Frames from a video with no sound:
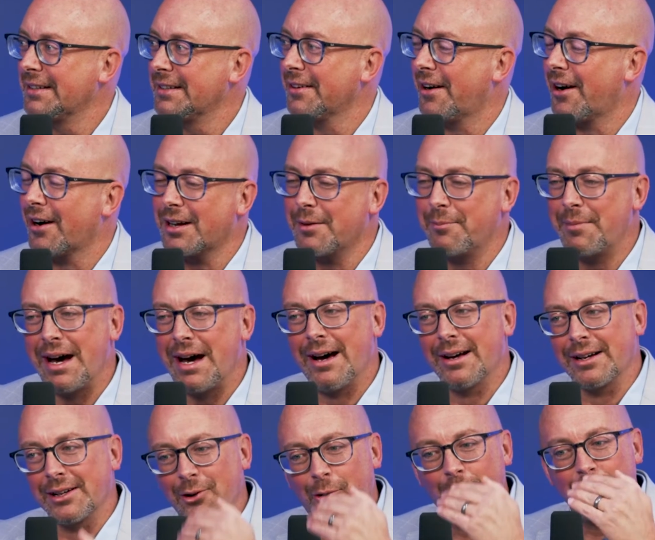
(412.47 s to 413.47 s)
Talk
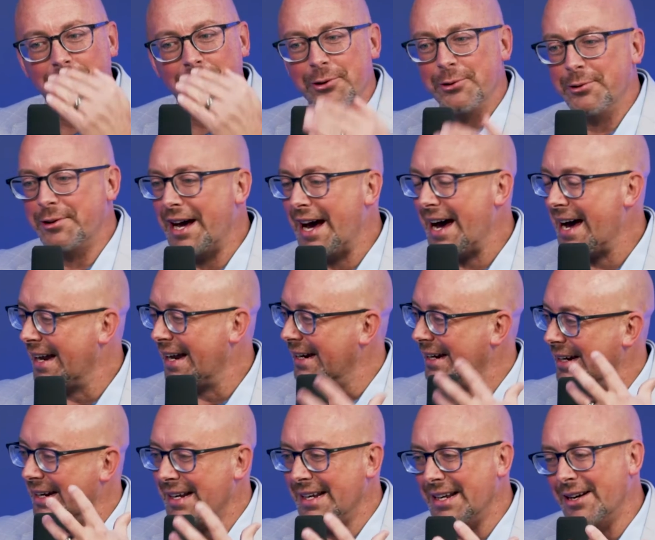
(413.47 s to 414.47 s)
about going through that
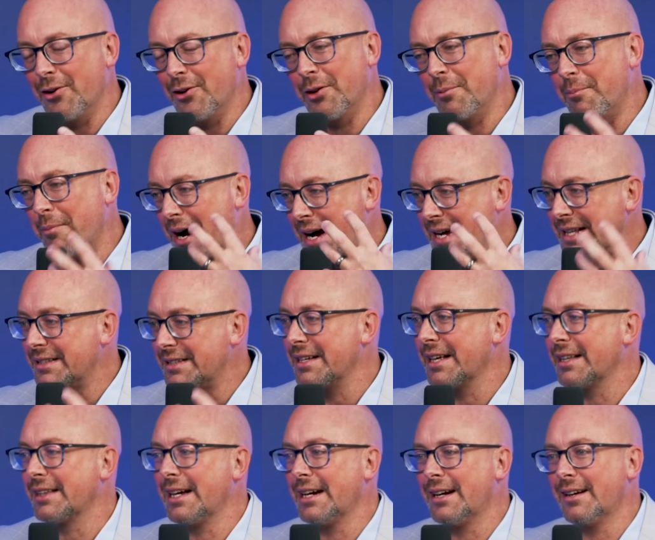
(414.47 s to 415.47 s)
and, the
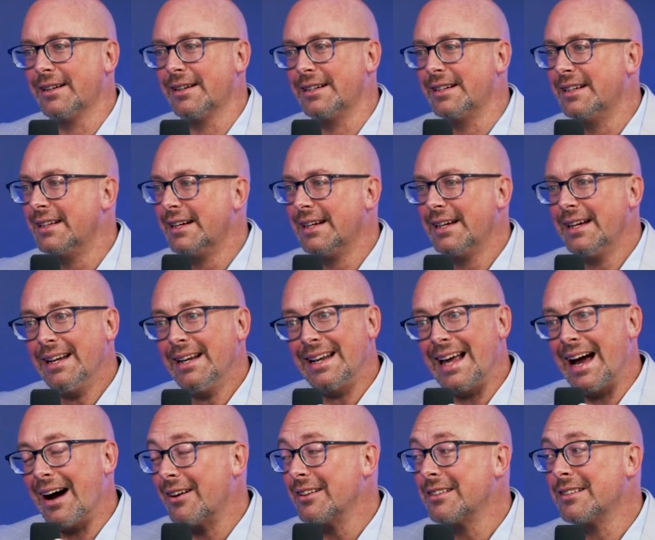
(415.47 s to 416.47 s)
mindset there. And
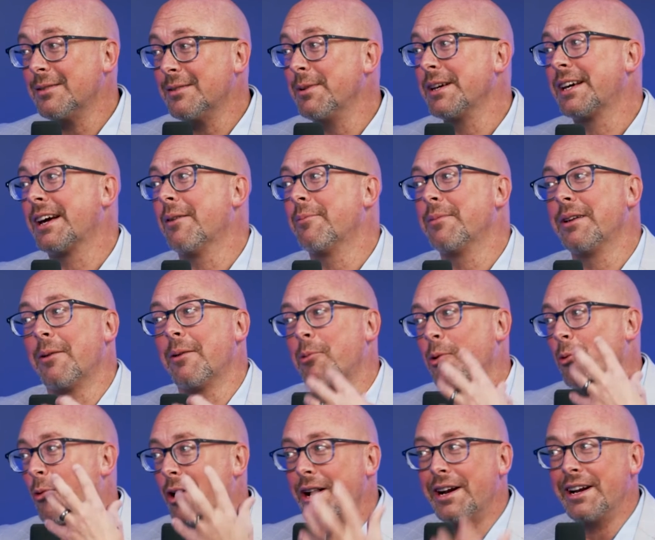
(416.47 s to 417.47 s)
now it's to become number
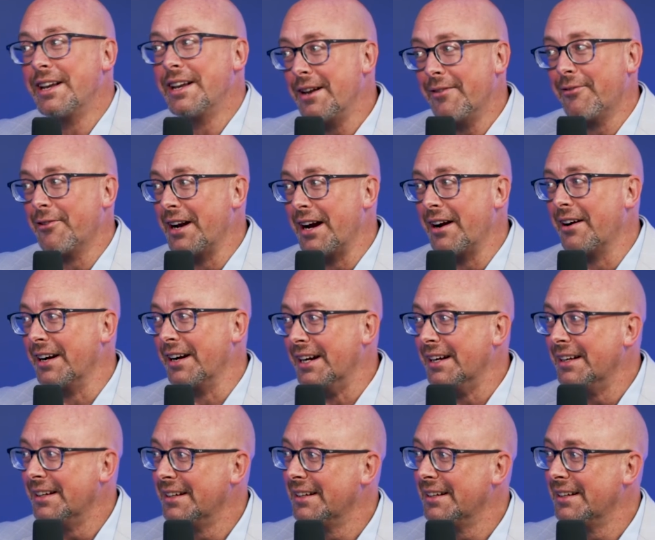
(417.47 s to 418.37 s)
one in a different area.